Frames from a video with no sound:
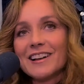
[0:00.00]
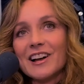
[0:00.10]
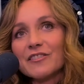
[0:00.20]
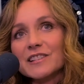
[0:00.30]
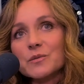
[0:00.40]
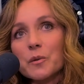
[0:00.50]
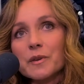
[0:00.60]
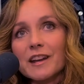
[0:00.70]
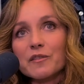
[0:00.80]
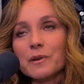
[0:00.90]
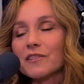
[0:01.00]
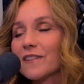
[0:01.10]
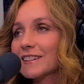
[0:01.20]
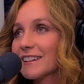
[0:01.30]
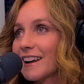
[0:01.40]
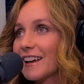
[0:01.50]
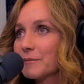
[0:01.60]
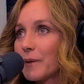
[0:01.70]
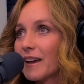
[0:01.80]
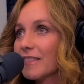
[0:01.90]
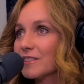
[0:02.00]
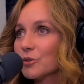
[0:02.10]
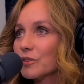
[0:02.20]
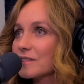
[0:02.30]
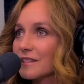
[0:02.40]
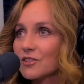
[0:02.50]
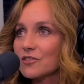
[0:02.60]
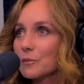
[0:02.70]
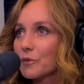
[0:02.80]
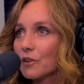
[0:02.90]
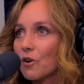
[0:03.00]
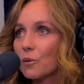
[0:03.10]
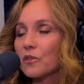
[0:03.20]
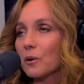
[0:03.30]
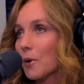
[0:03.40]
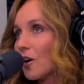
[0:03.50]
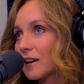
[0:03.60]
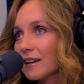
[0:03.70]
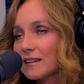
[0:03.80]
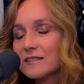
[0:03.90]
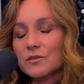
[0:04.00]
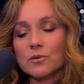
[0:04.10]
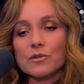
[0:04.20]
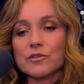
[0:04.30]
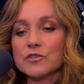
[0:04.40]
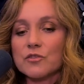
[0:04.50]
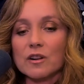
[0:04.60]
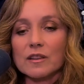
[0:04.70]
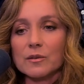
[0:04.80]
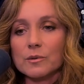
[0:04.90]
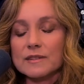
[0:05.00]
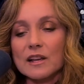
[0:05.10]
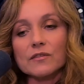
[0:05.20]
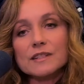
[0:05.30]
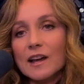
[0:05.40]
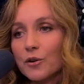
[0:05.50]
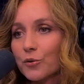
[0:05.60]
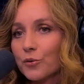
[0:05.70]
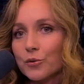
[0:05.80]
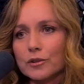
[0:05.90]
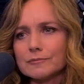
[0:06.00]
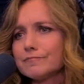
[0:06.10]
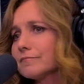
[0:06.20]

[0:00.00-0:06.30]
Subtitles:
of us women have been affected by, that told us that there's something wrong with our bodies, or they're struggling with self-doubt, or